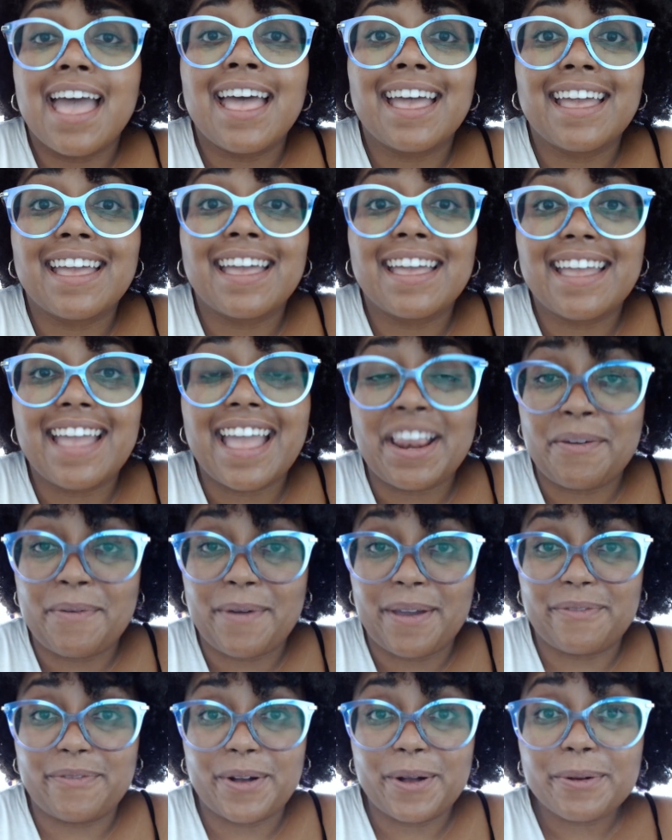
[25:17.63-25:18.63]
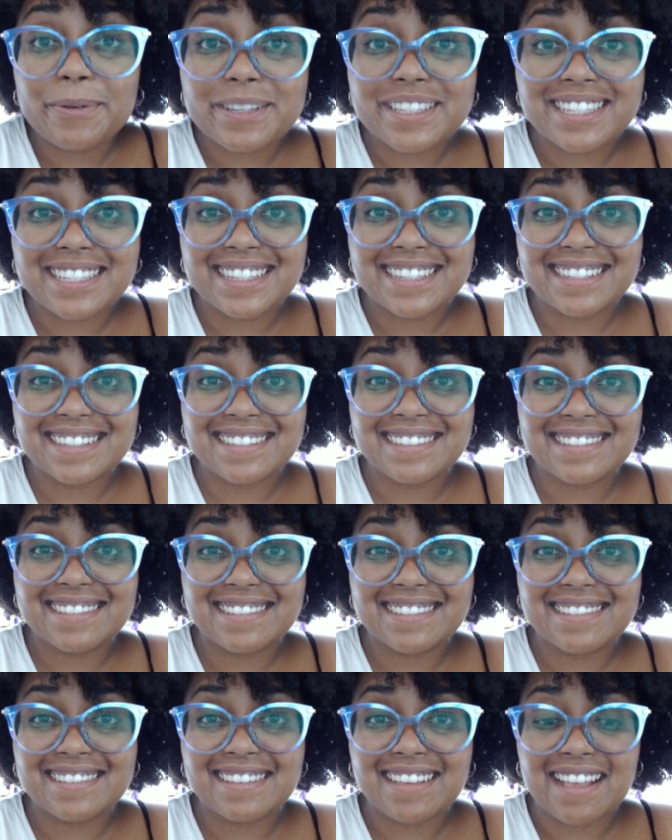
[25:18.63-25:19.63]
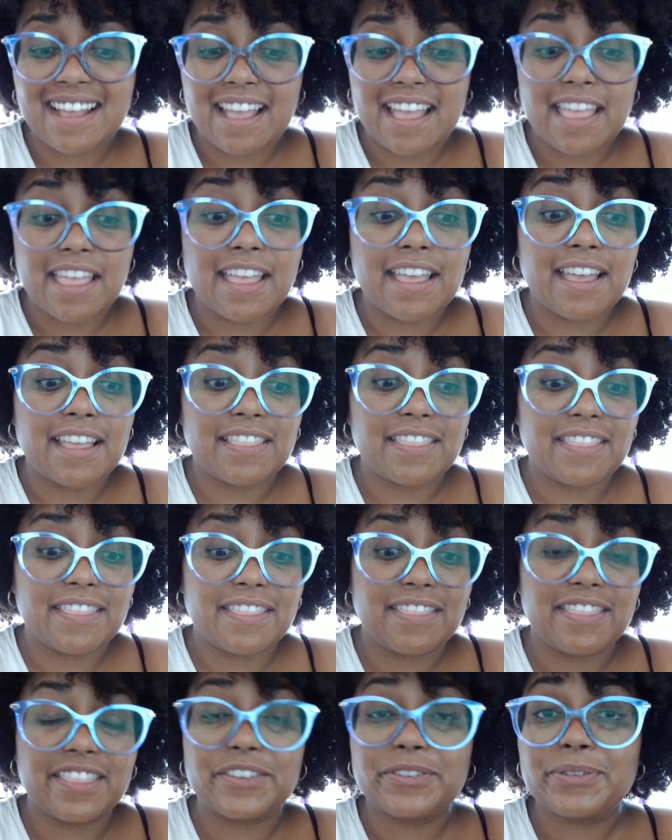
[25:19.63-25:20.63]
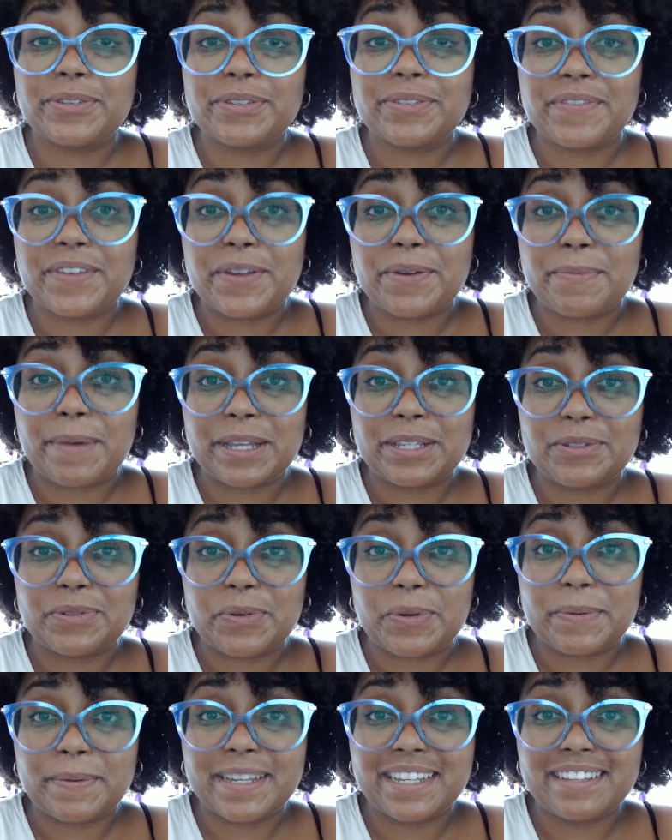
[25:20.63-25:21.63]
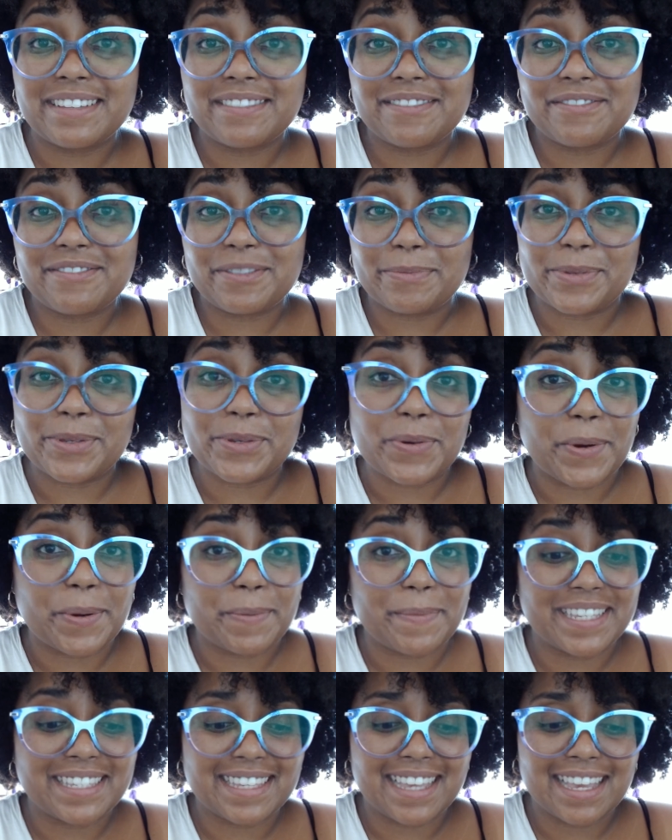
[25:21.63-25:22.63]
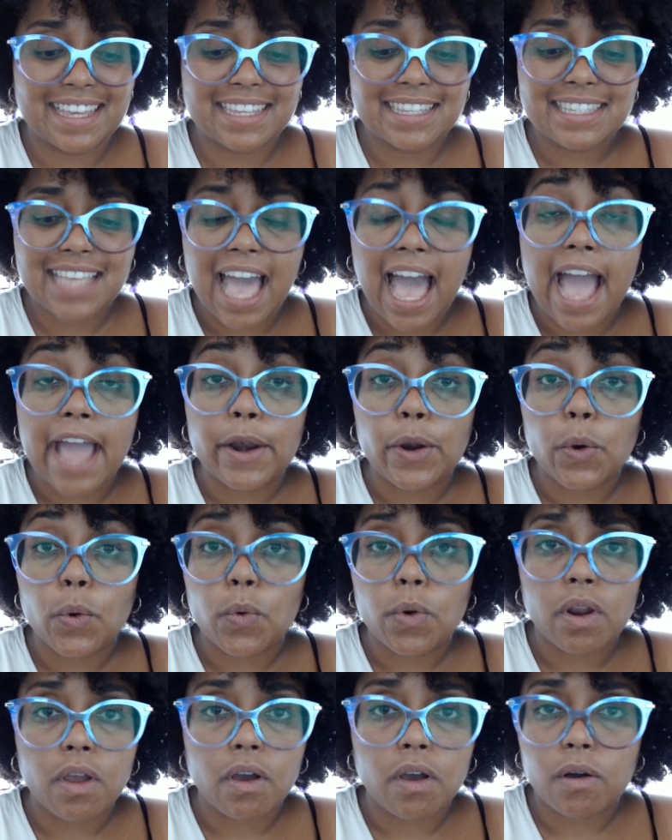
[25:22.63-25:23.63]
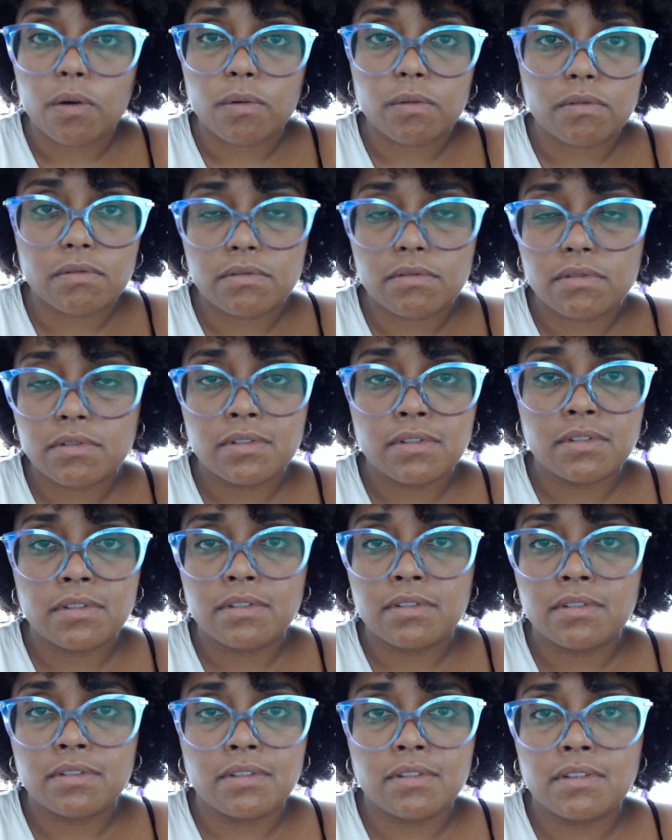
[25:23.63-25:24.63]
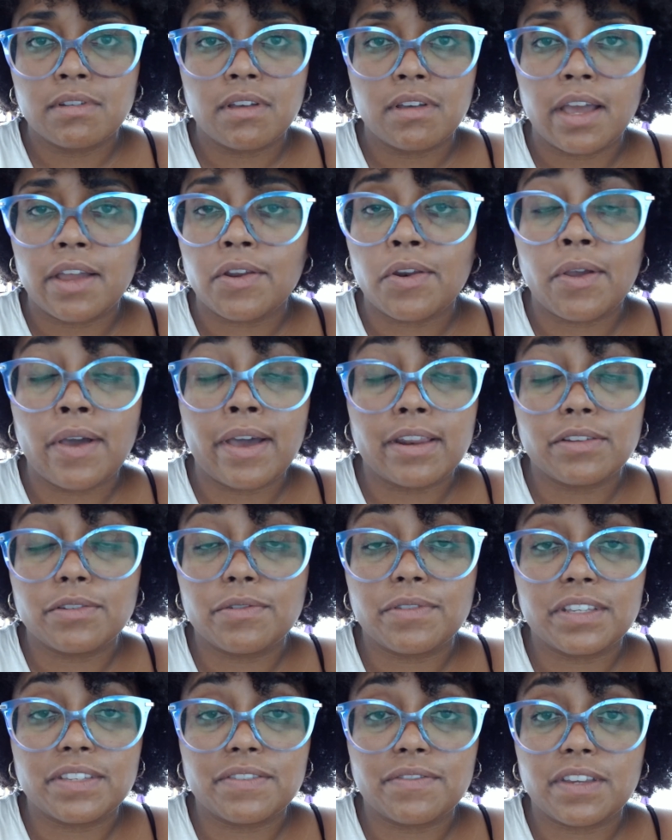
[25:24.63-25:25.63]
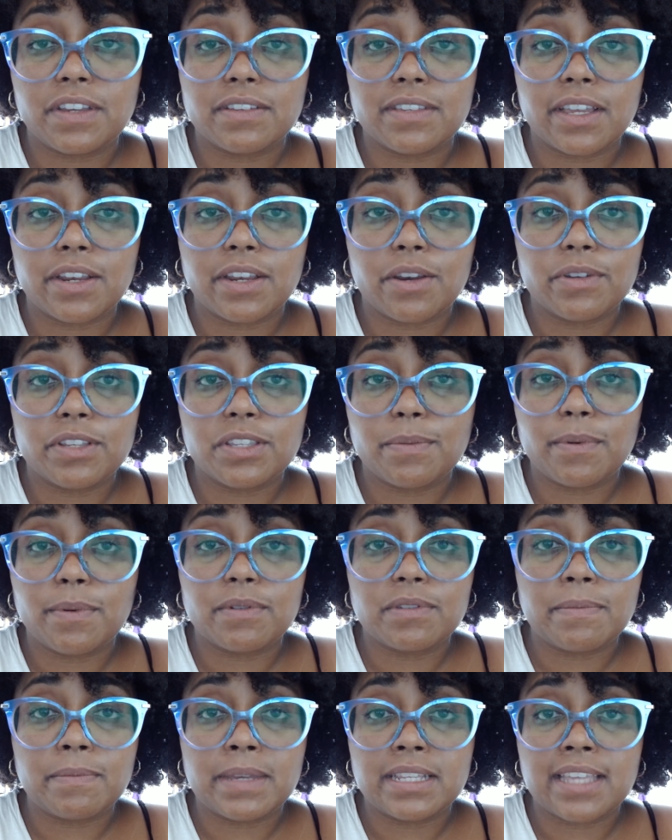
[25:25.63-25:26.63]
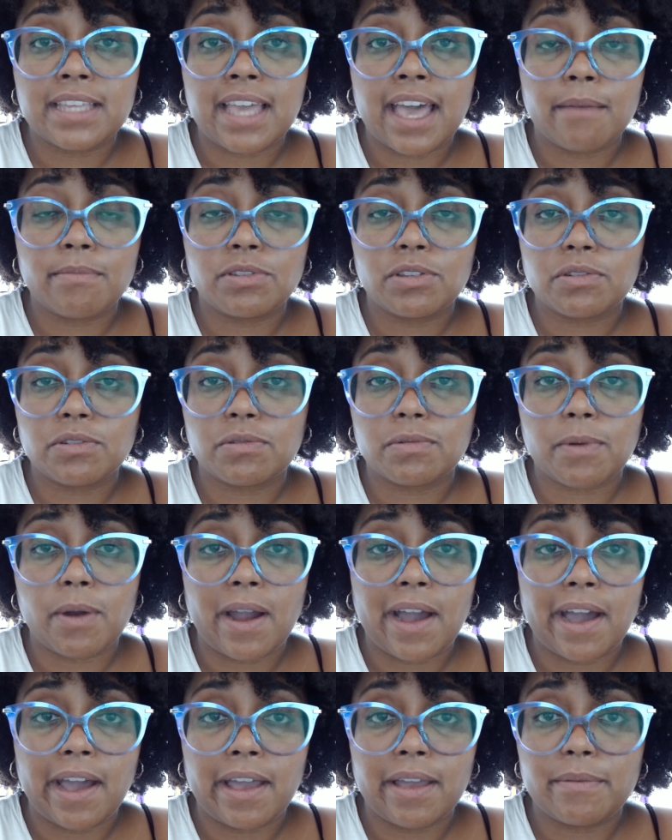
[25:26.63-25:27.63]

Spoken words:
Anyway, folks, this is a video by Stormy. Stormy says, I don't know how to do these videos. I know it's supposed to be tap, subscribe,